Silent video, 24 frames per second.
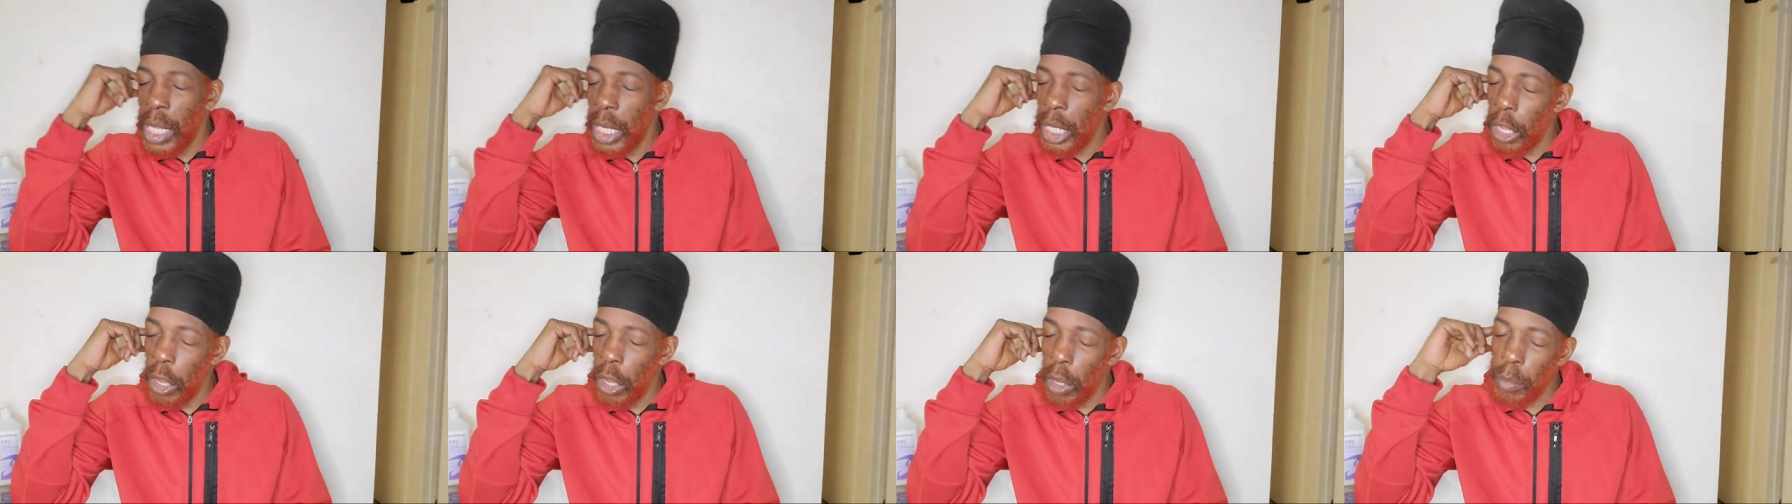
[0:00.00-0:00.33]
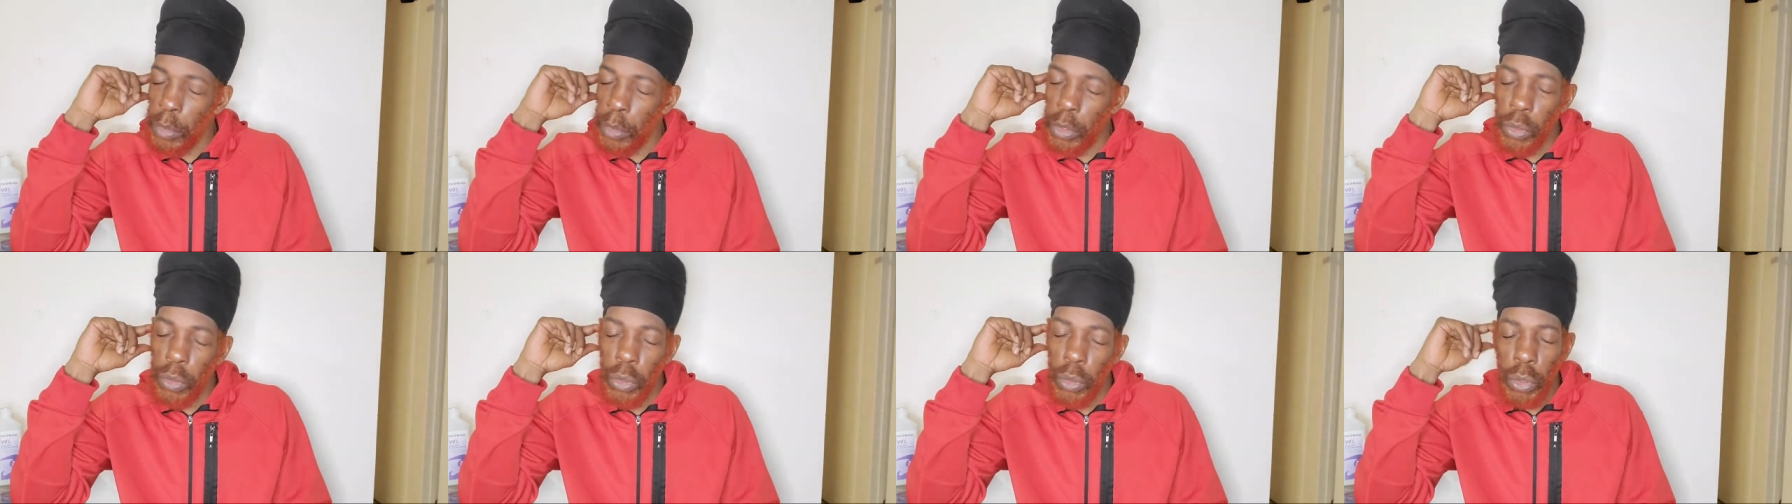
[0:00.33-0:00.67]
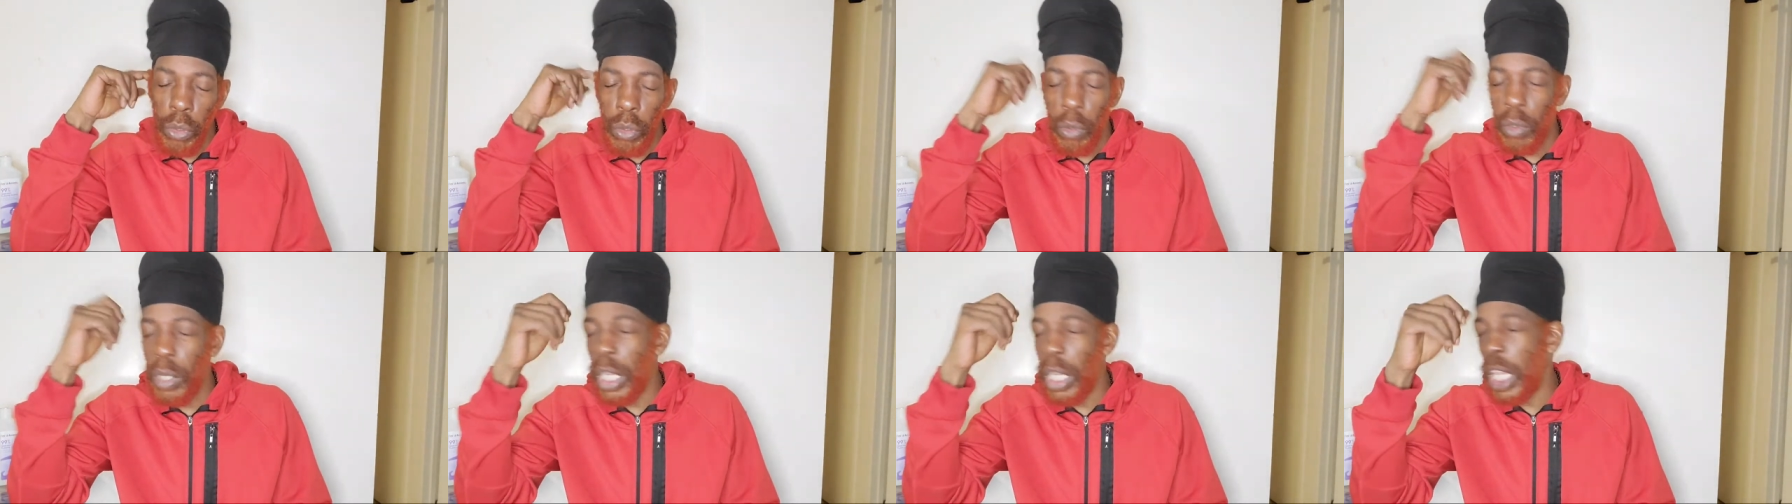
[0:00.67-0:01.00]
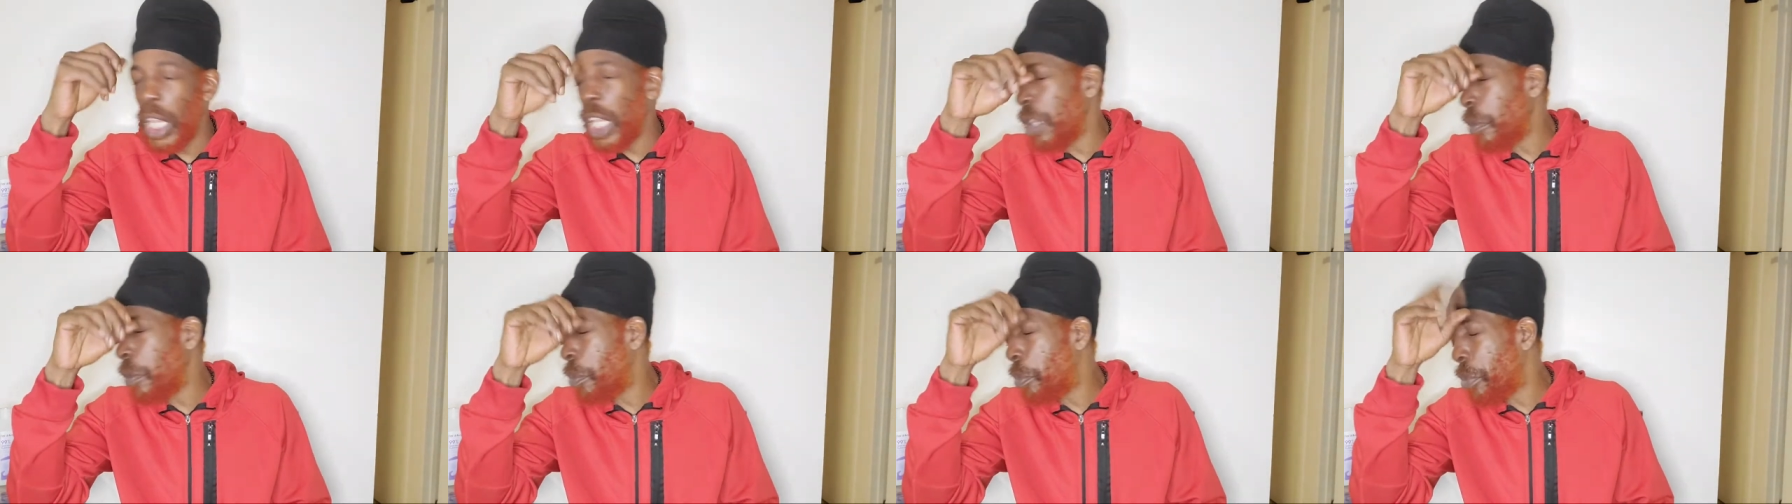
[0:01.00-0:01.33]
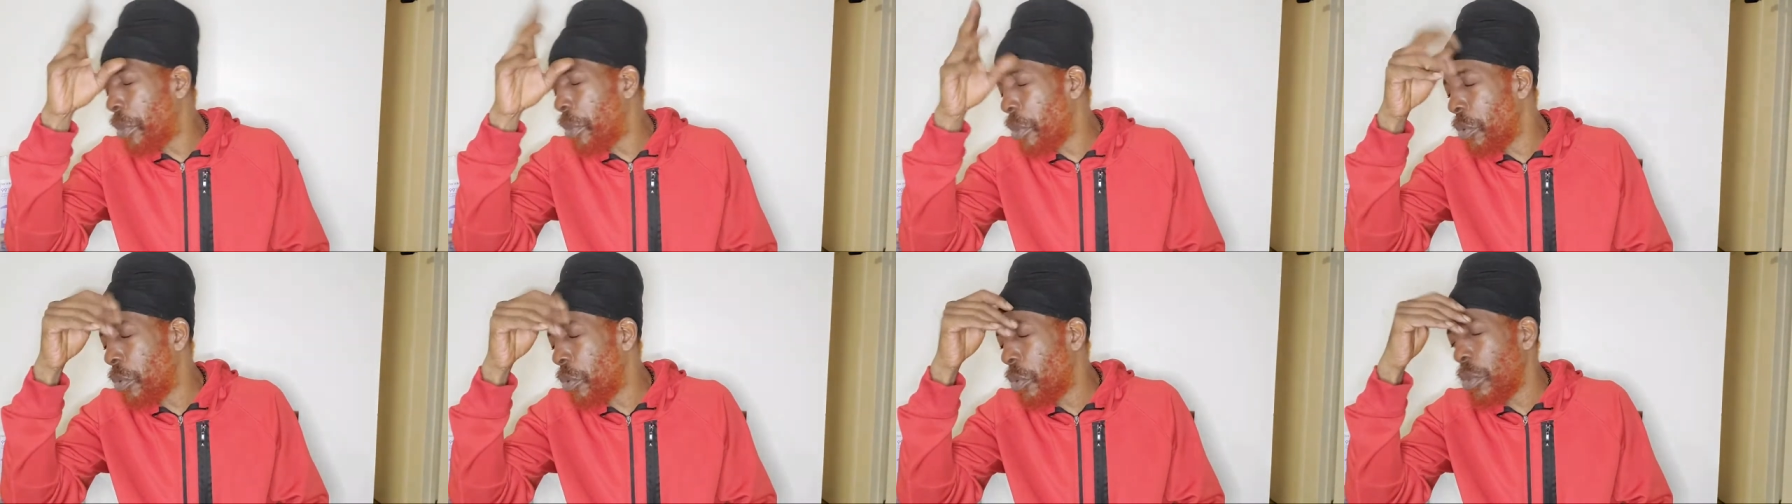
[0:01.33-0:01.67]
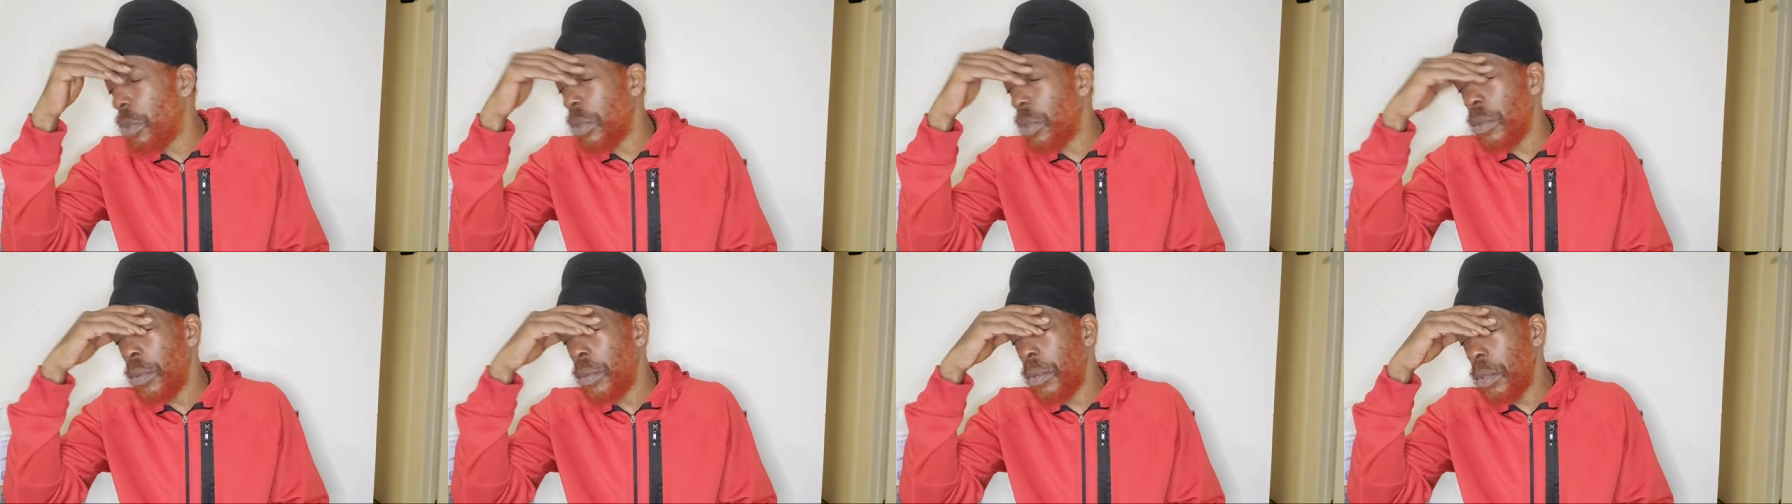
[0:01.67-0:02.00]
allow me to know any
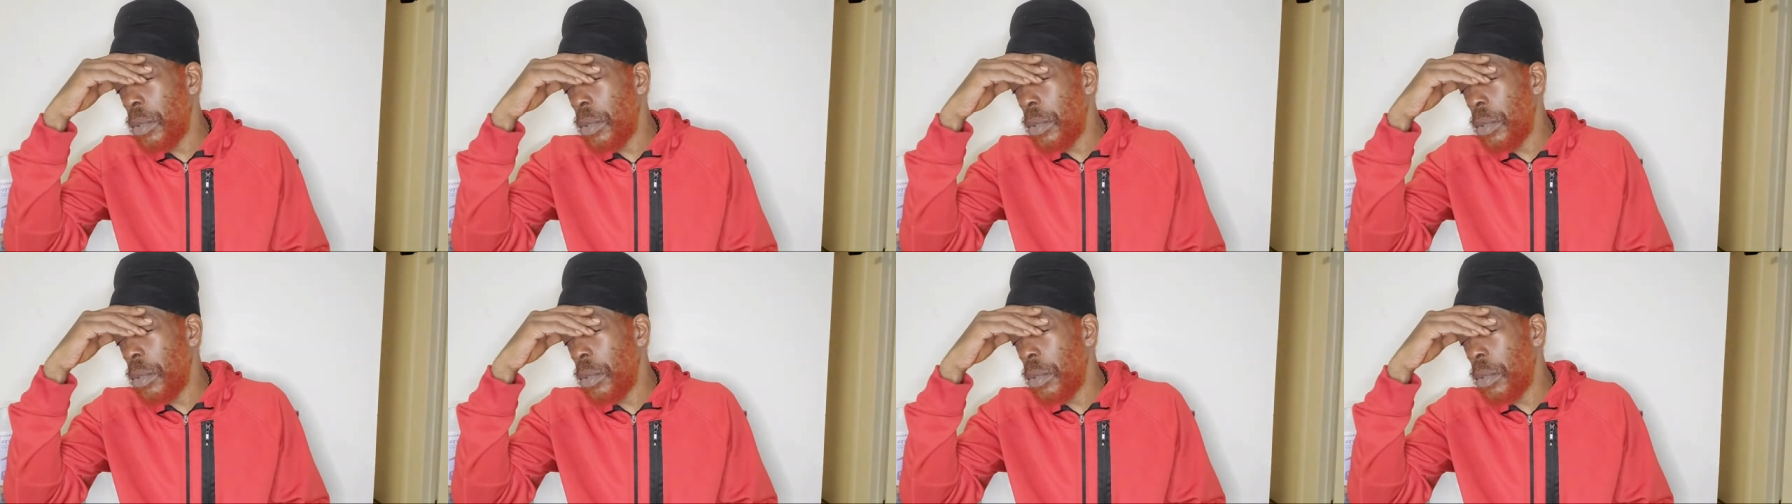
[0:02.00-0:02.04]
person,